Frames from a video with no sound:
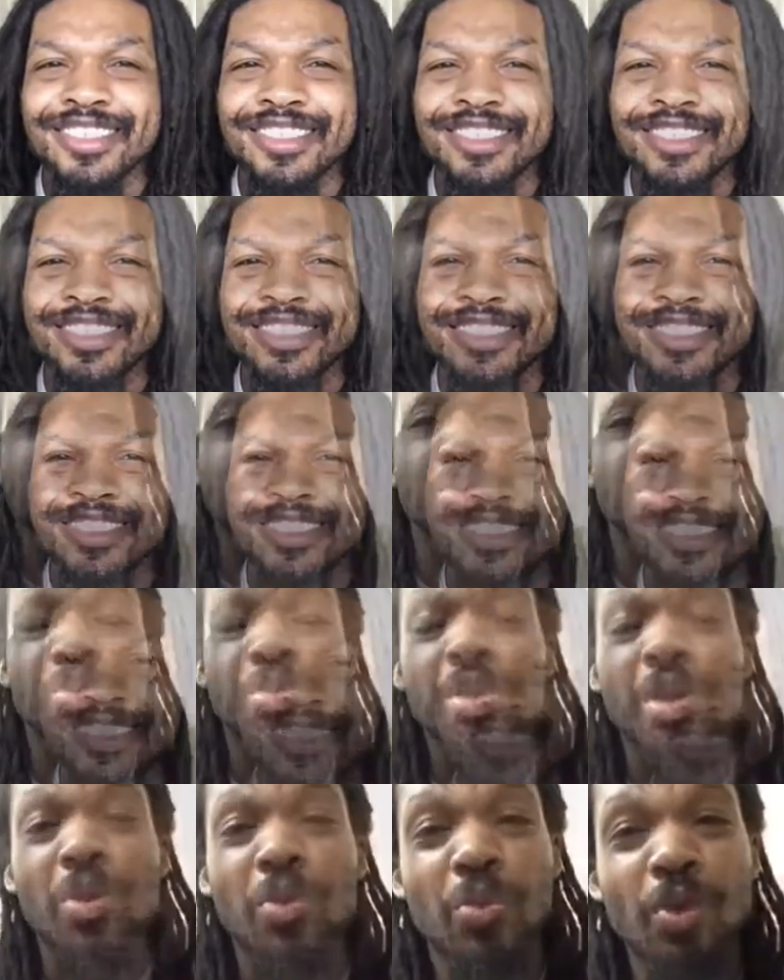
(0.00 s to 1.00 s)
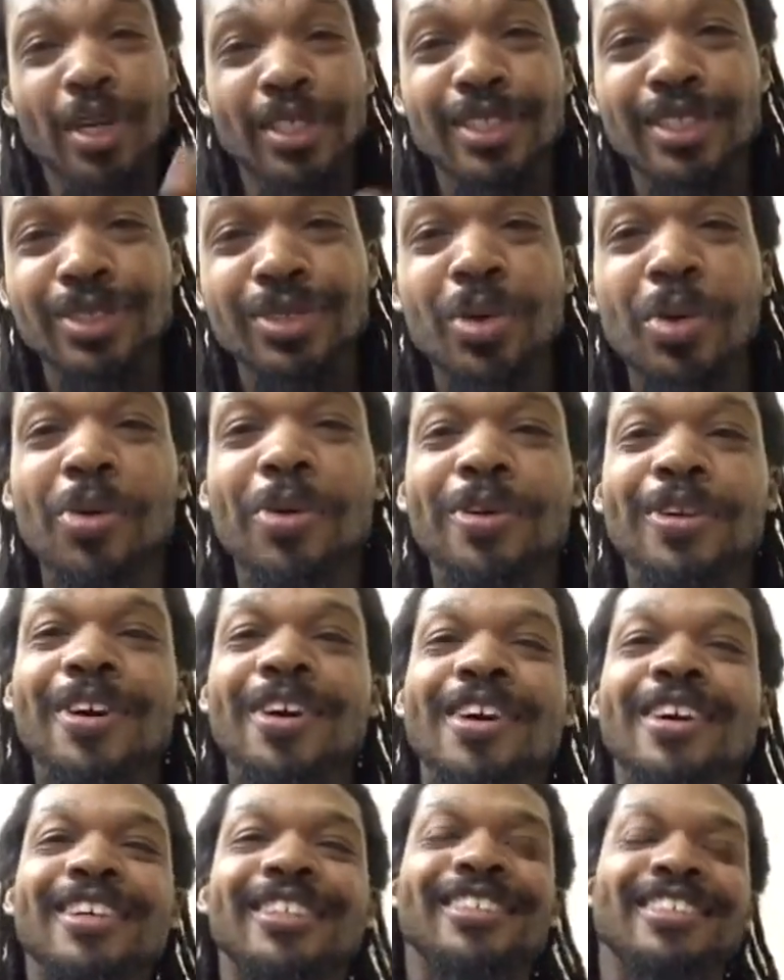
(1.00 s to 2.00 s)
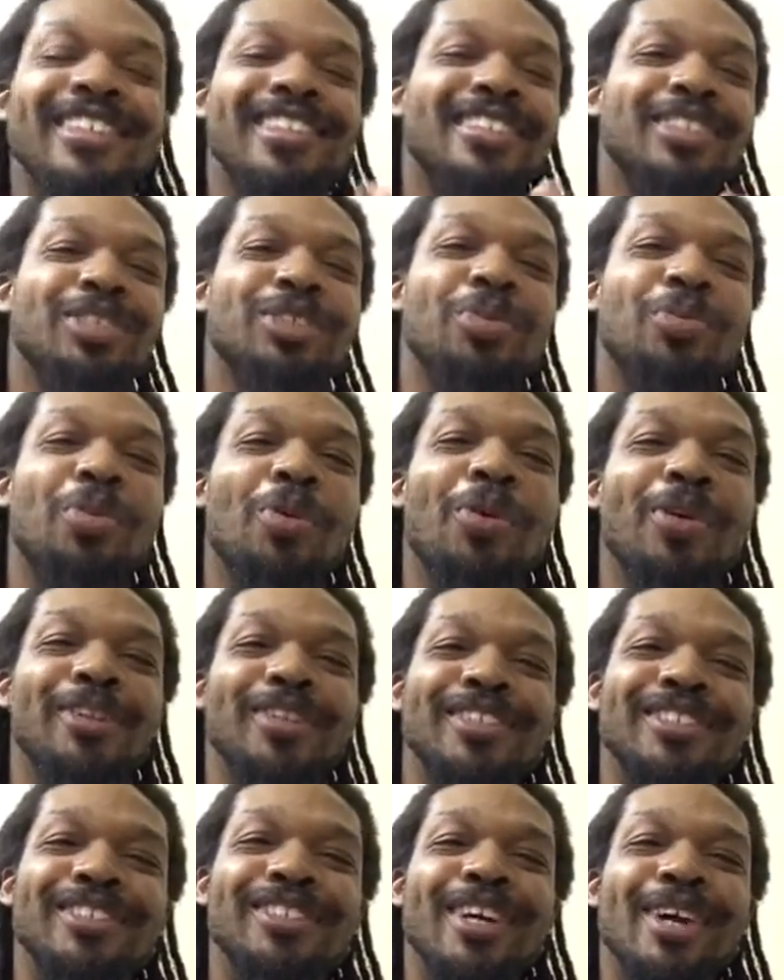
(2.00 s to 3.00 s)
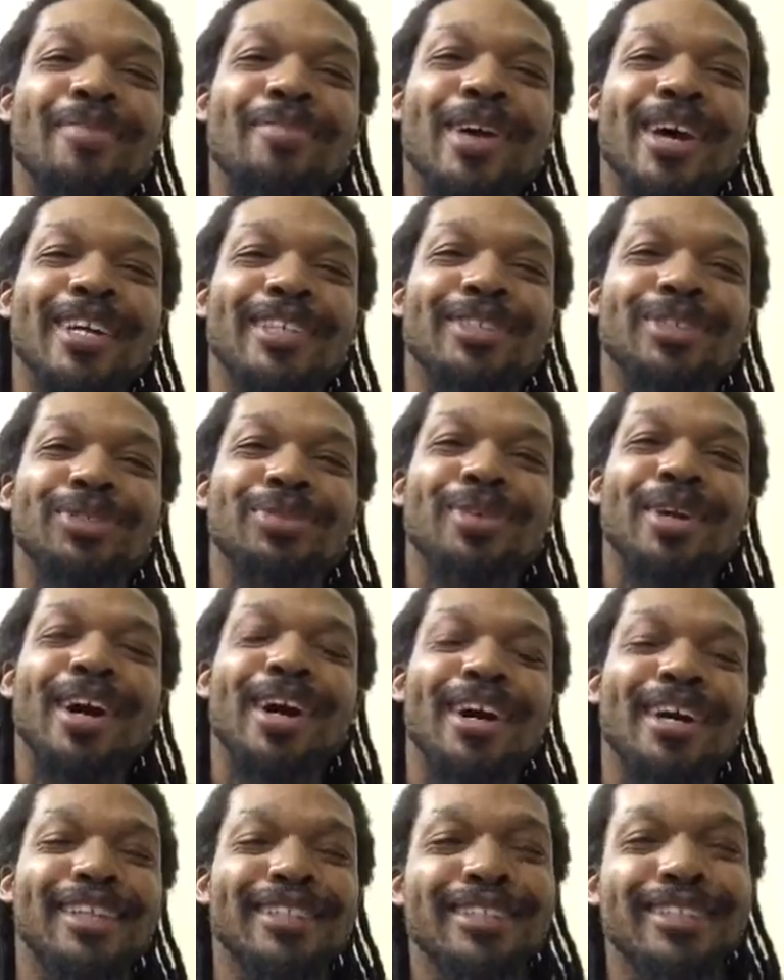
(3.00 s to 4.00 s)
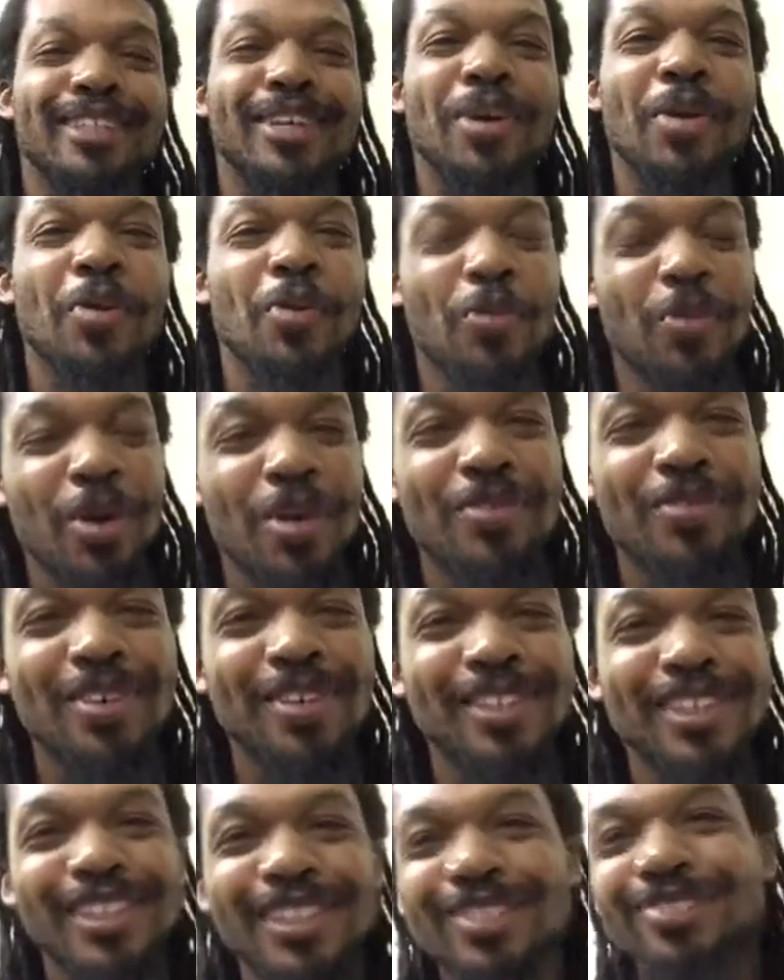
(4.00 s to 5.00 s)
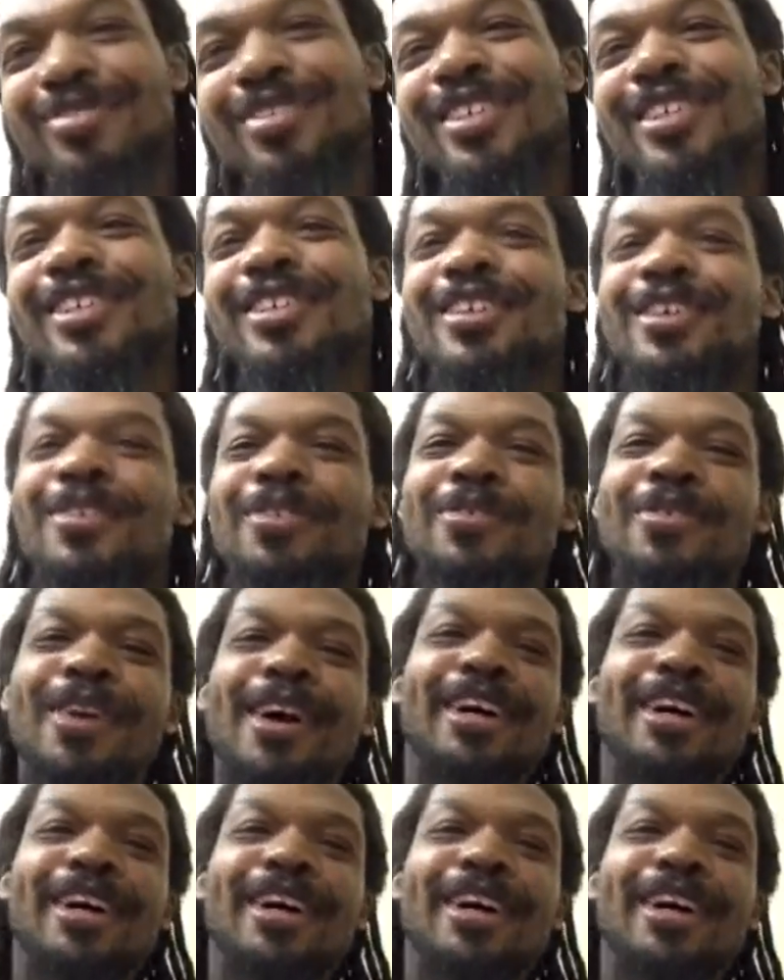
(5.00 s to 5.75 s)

YouTube, what is going on? It's your boy LaSan back at you guys with another video.